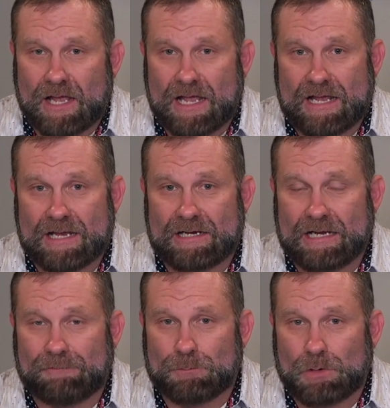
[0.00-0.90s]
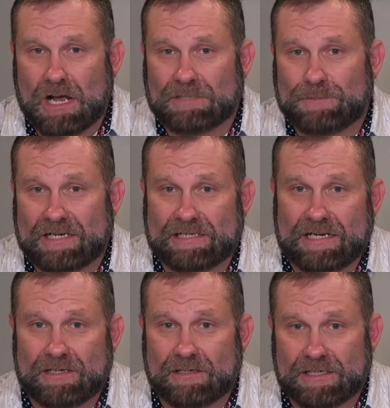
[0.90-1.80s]
And if your
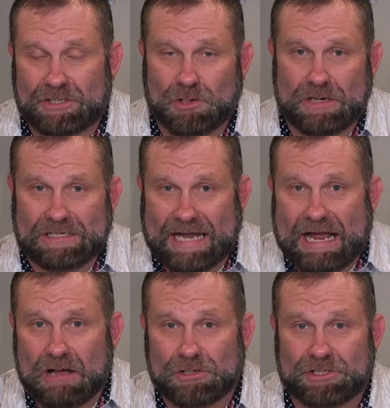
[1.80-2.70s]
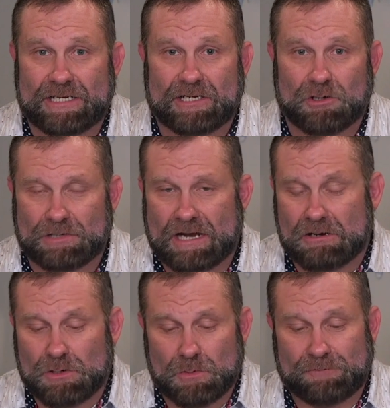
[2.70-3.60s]
prospecting is going down, you're seeing it going
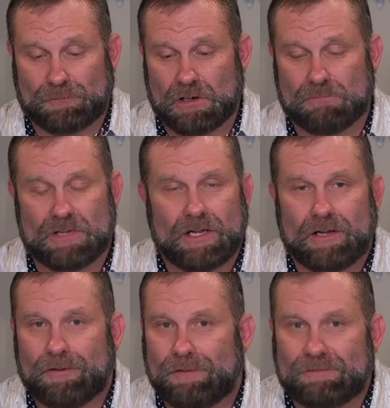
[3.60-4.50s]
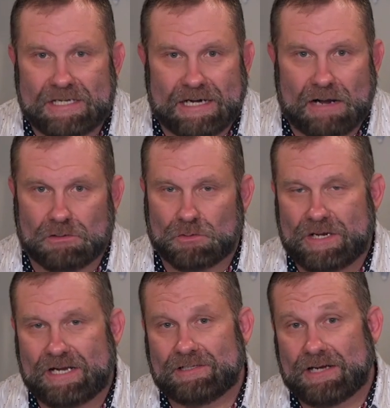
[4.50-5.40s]
down, you went from 15 hours a
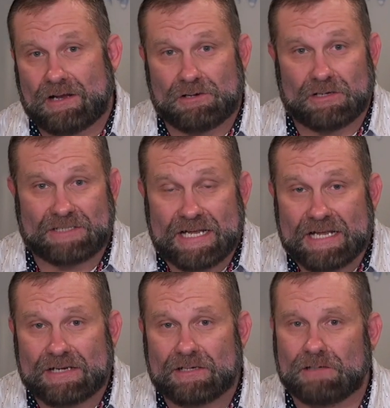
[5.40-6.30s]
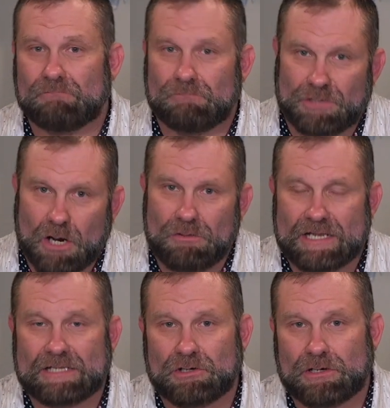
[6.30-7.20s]
week to now you're at 10, know that
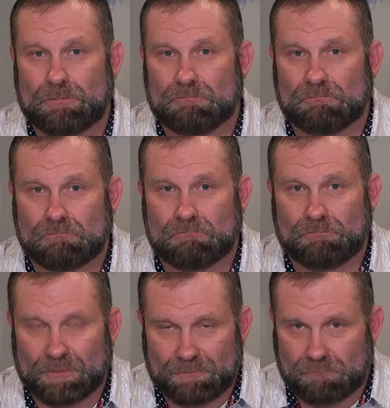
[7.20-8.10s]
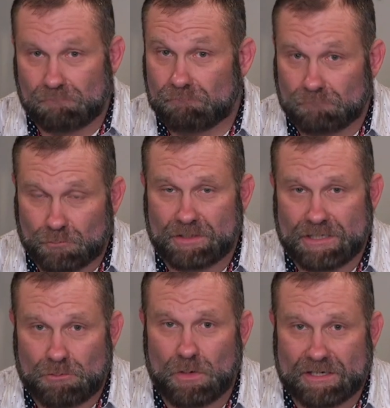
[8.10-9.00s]
that's going to really
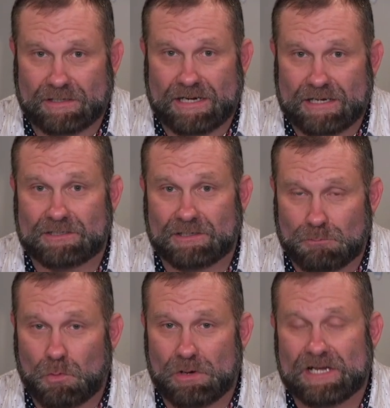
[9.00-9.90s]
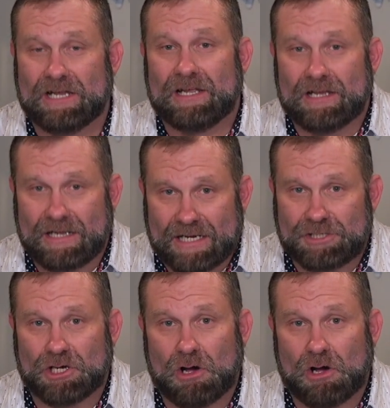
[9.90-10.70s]
quickly at some point hit you